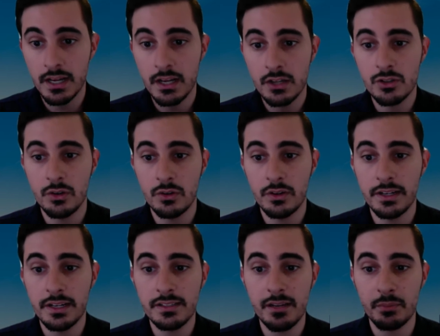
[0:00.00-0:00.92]
So an
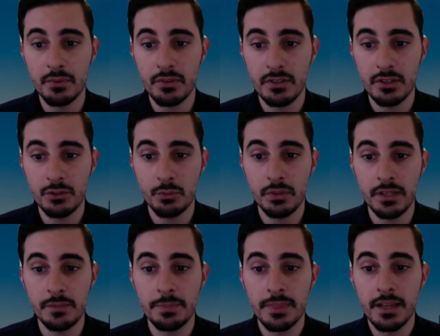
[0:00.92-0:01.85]
example of this would
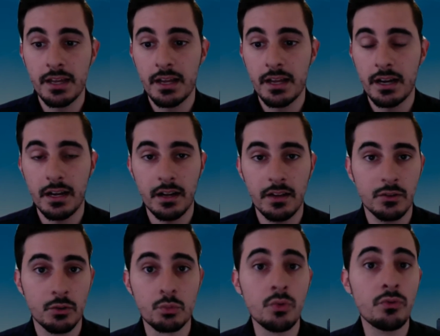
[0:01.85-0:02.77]
be
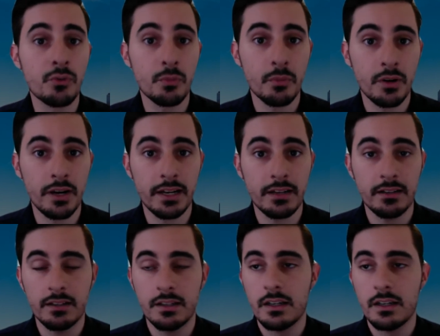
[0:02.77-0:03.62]
the rule for Miranda.